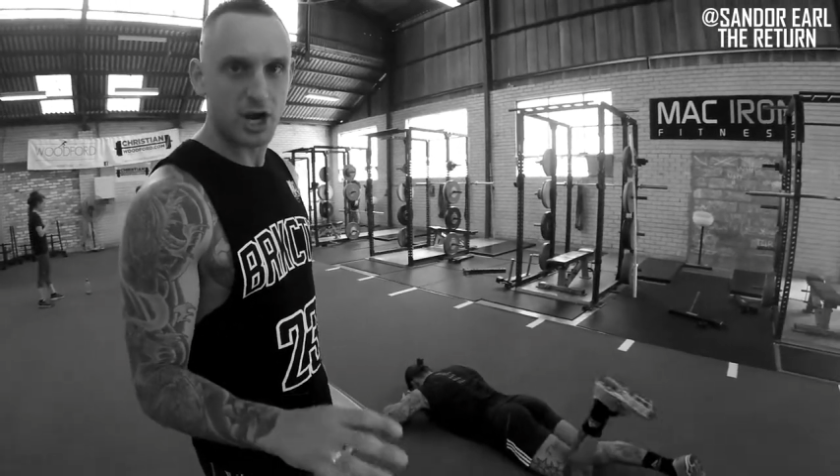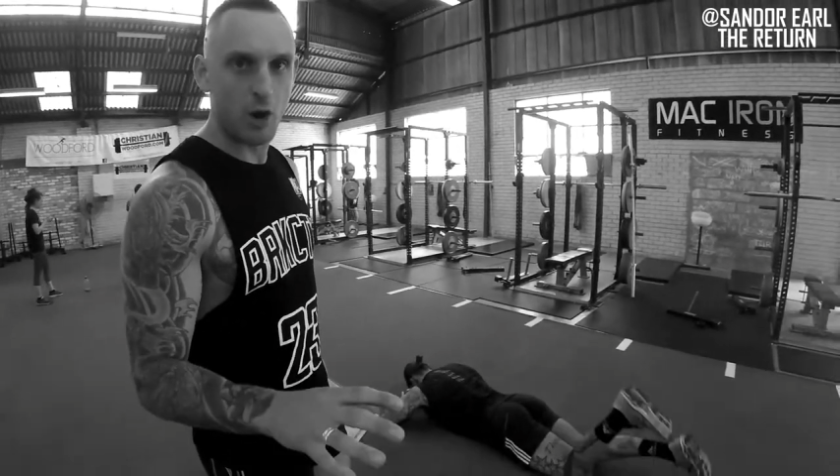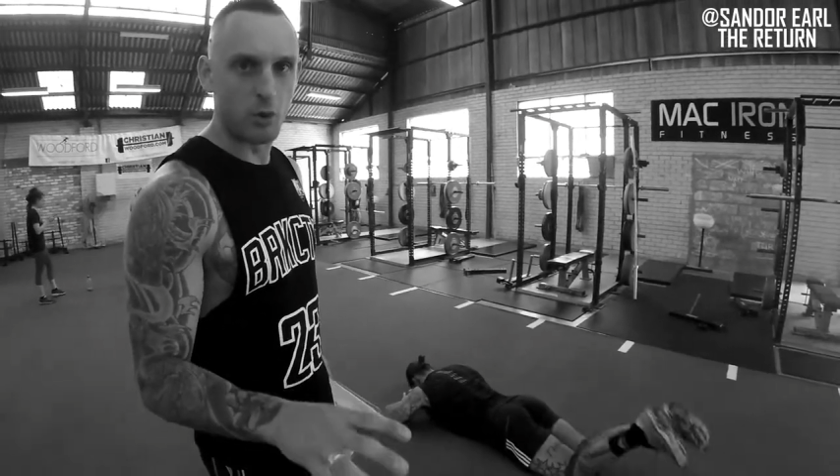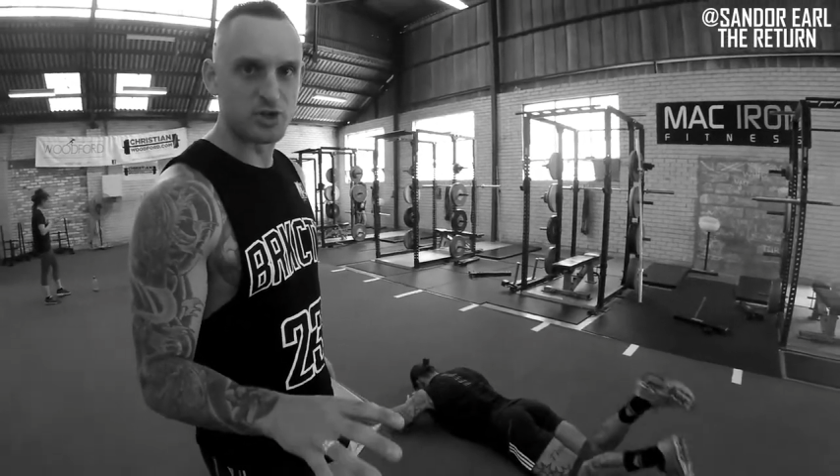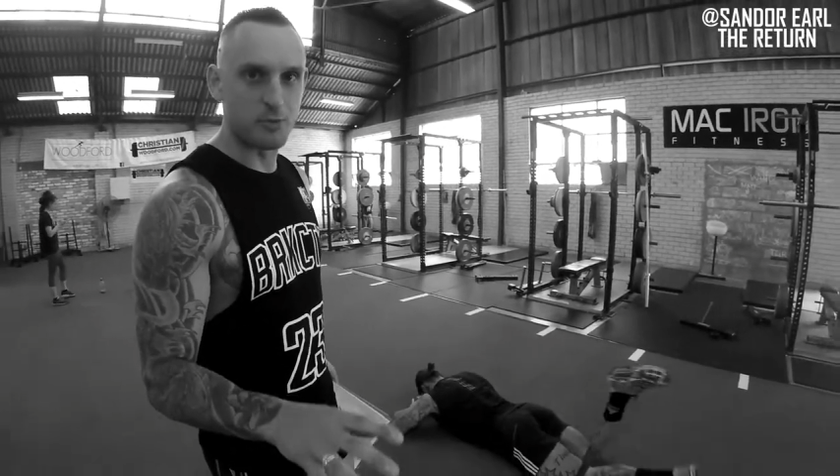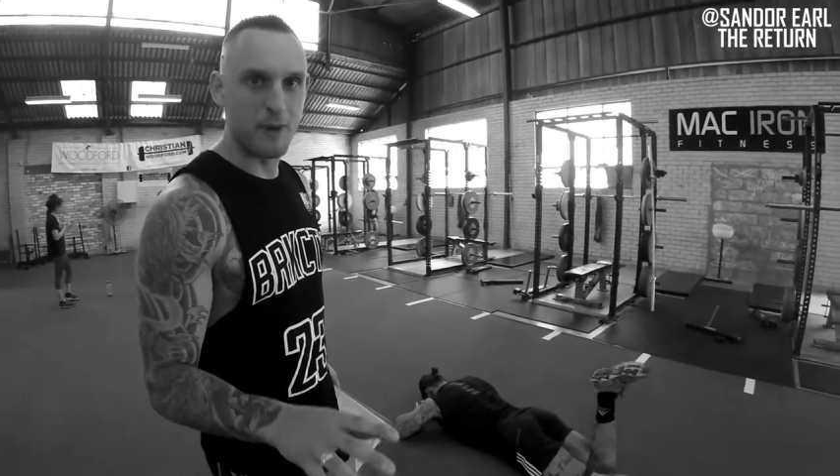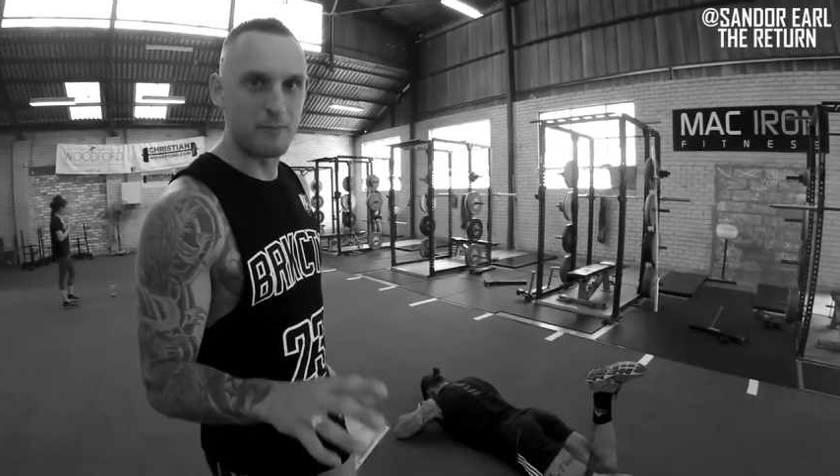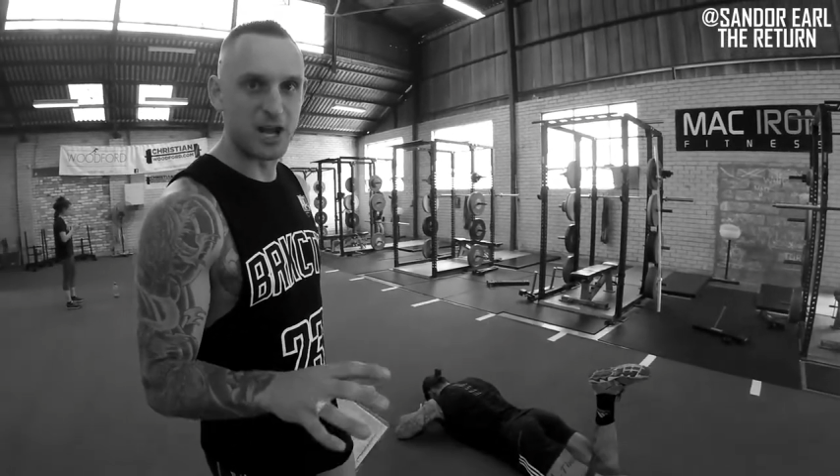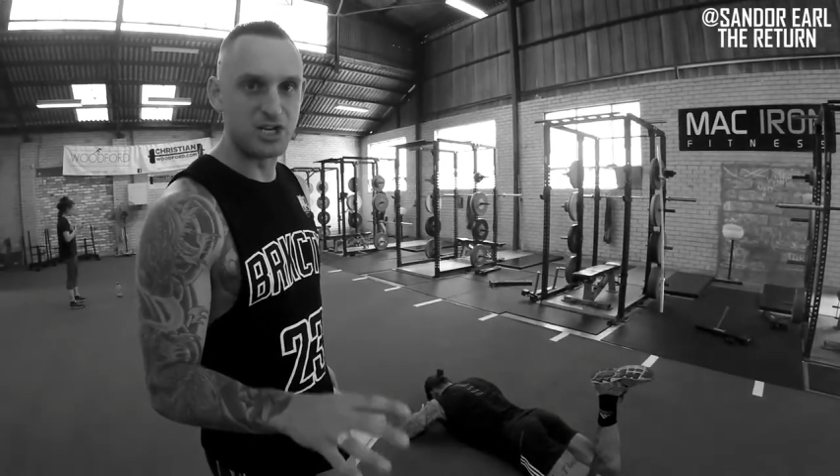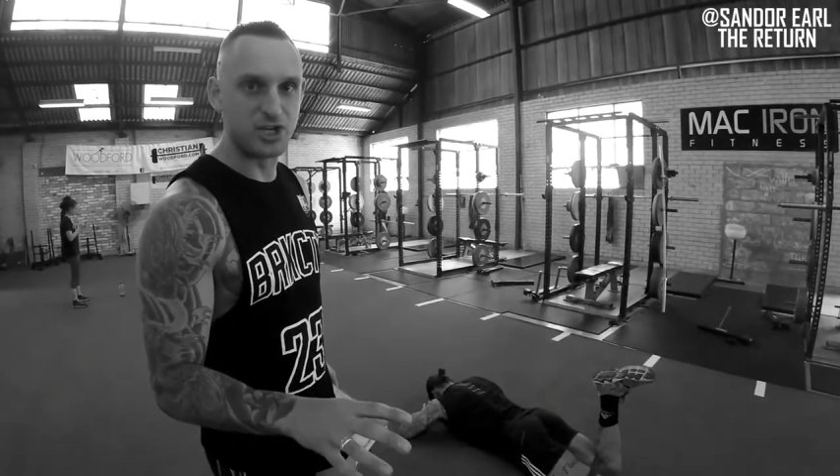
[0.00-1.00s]
I want you to
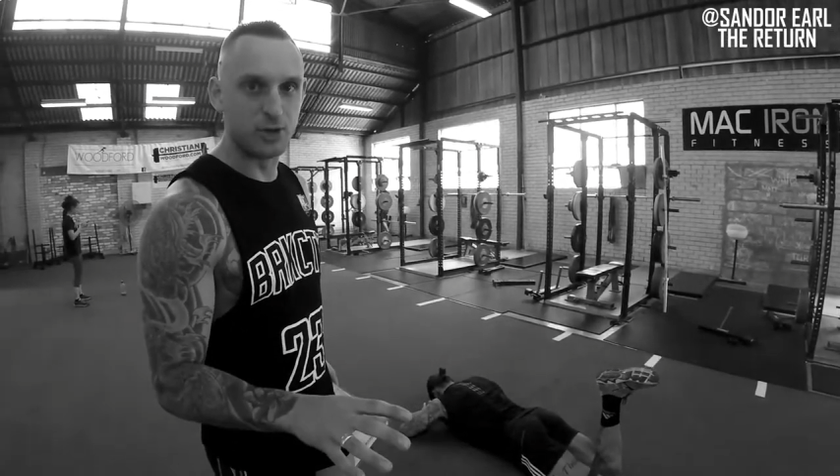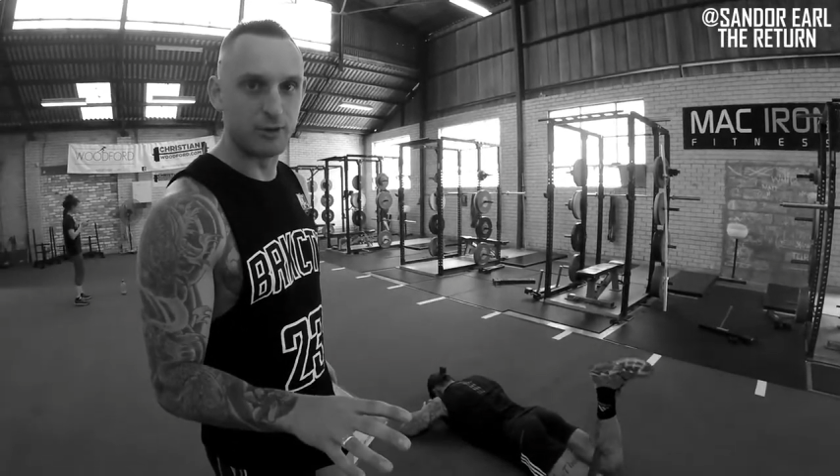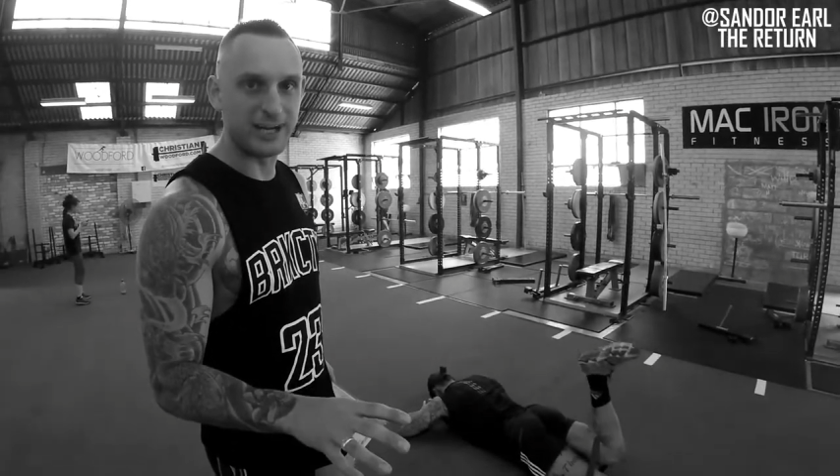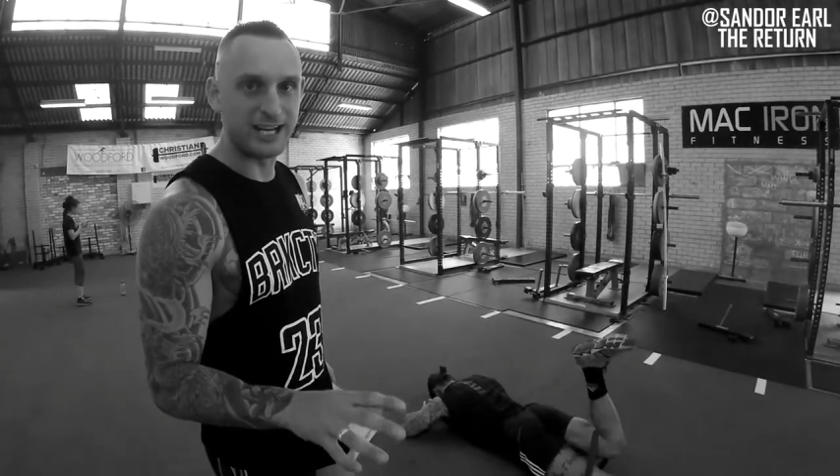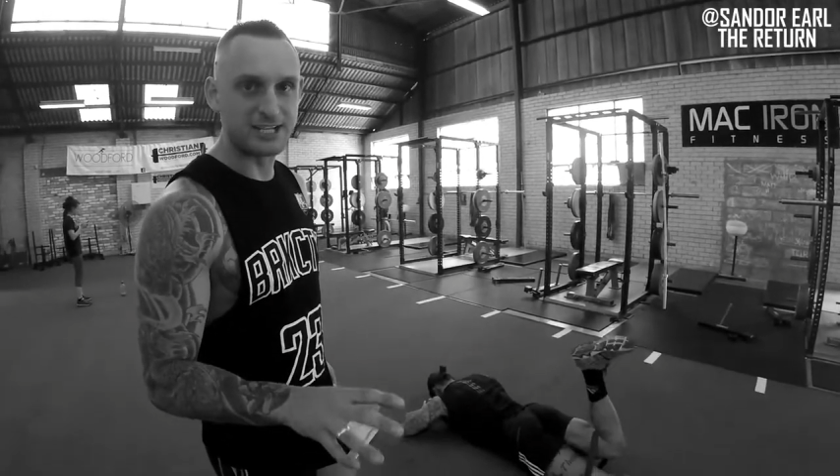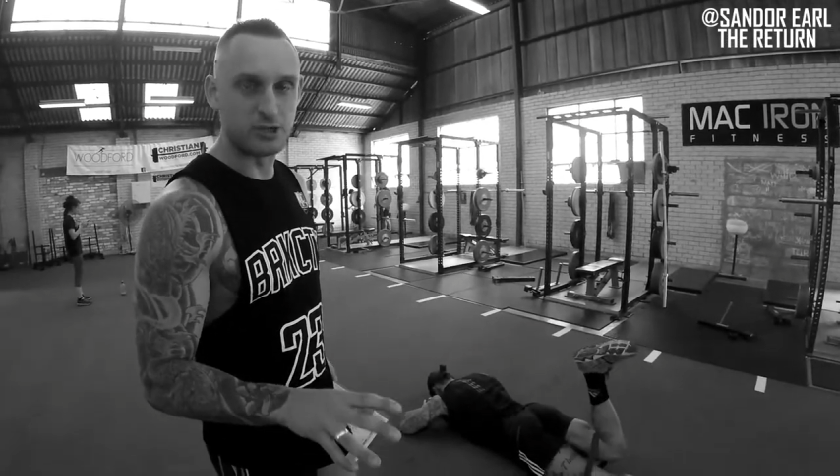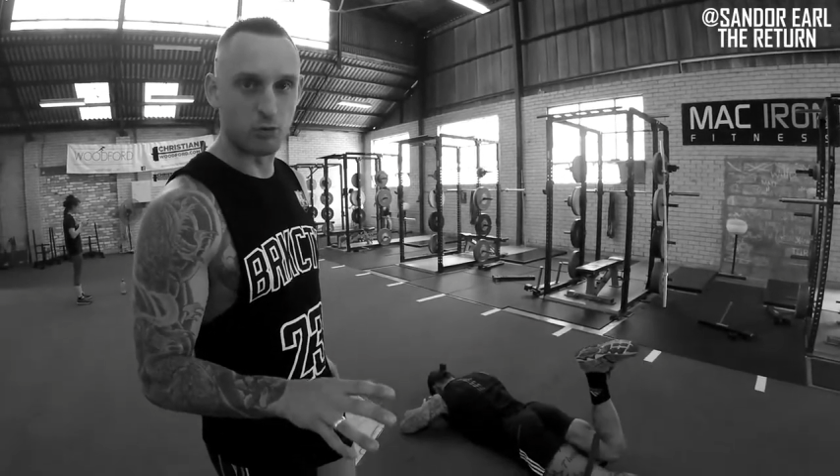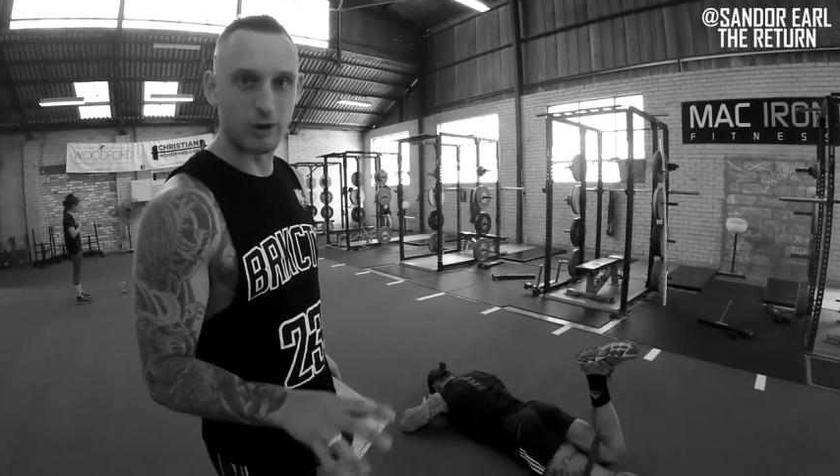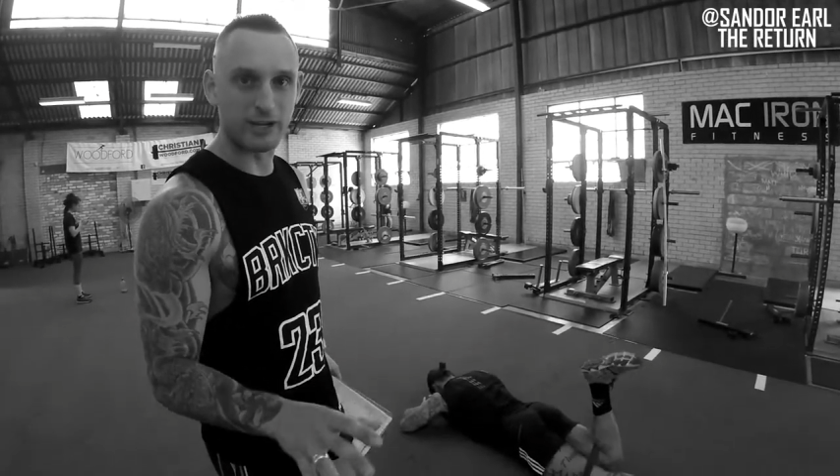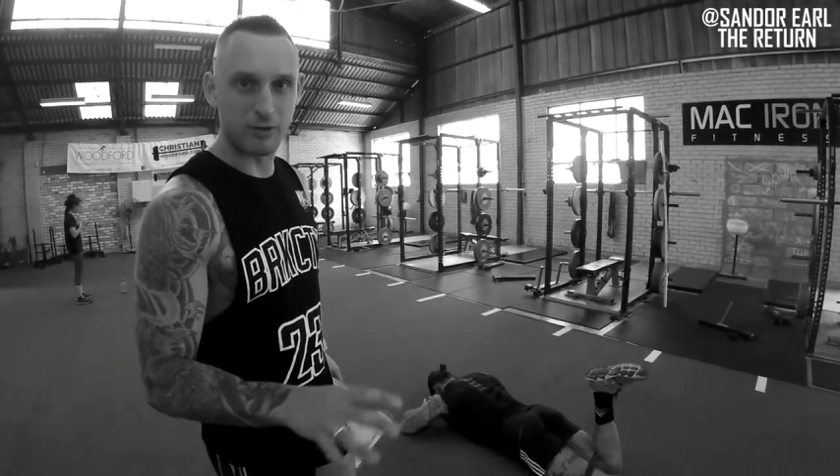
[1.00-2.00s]
remember agility is
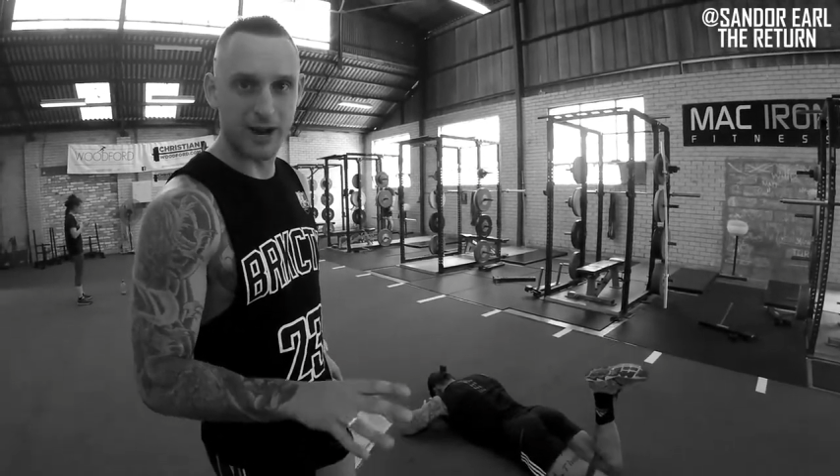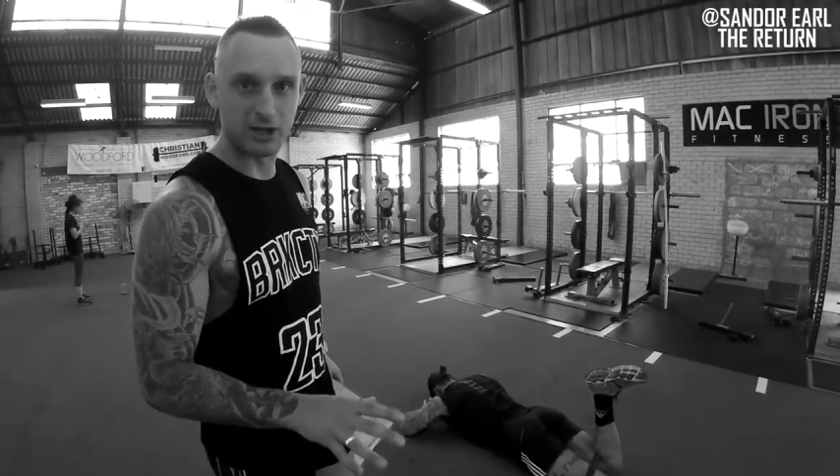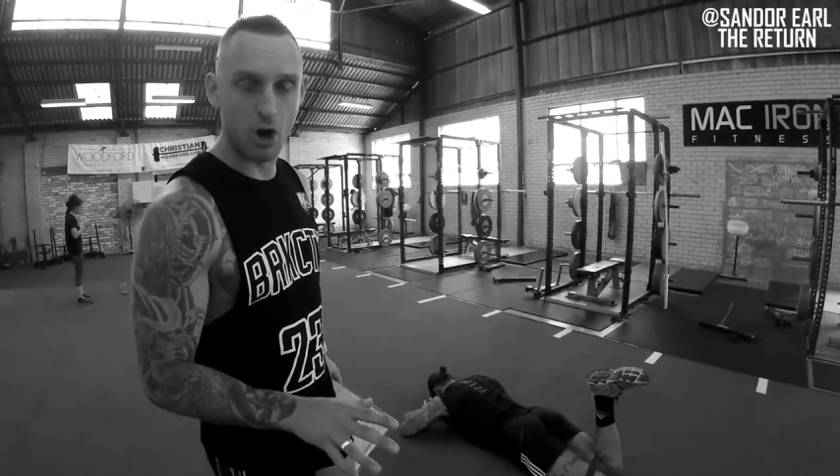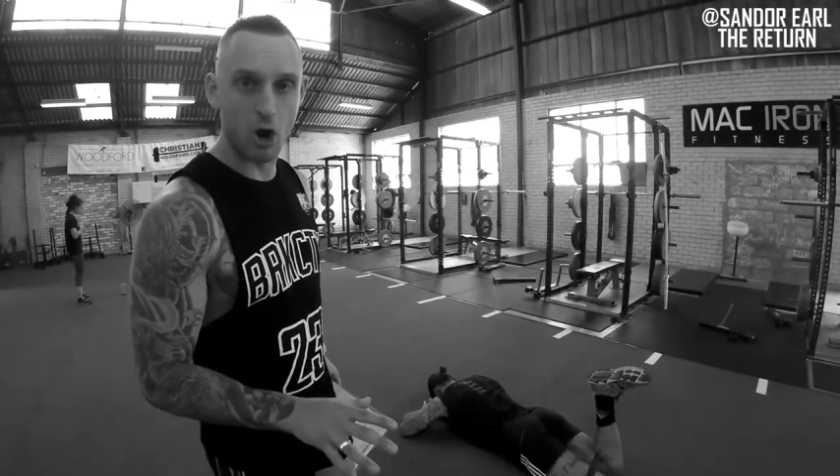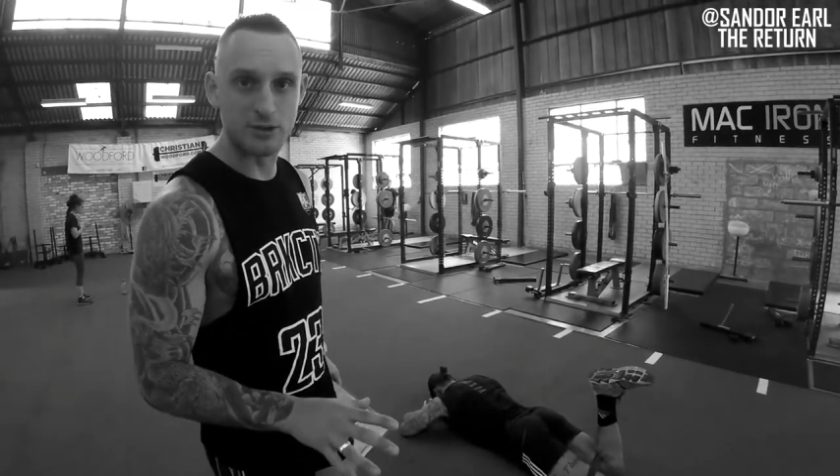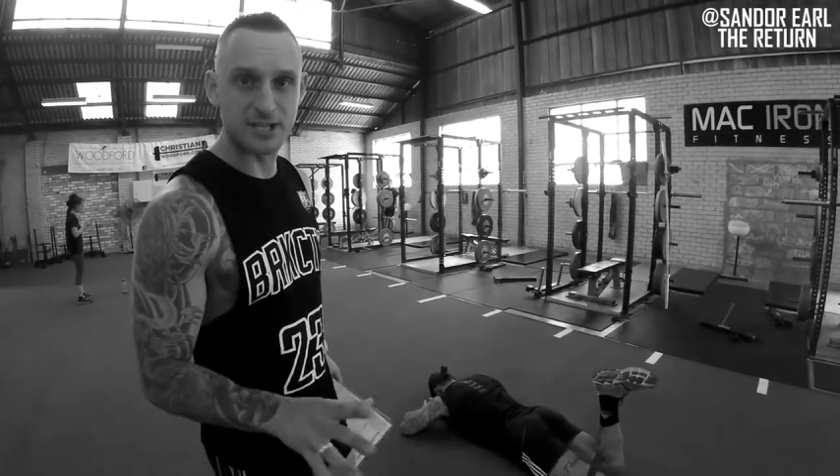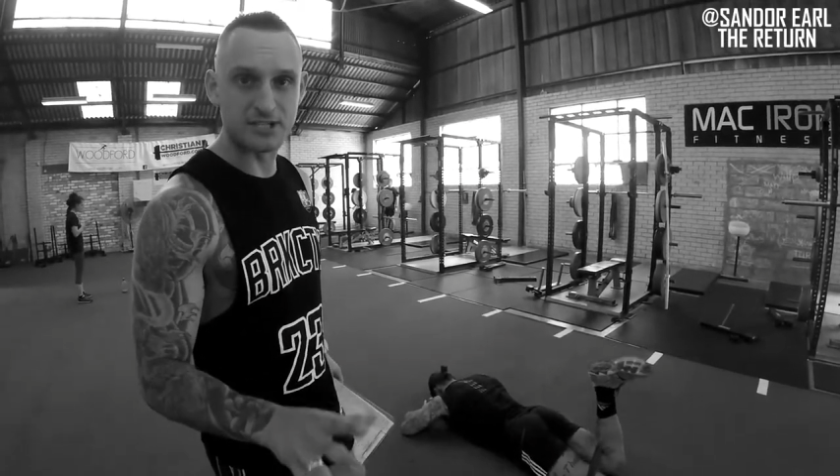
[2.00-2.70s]
not running around cones.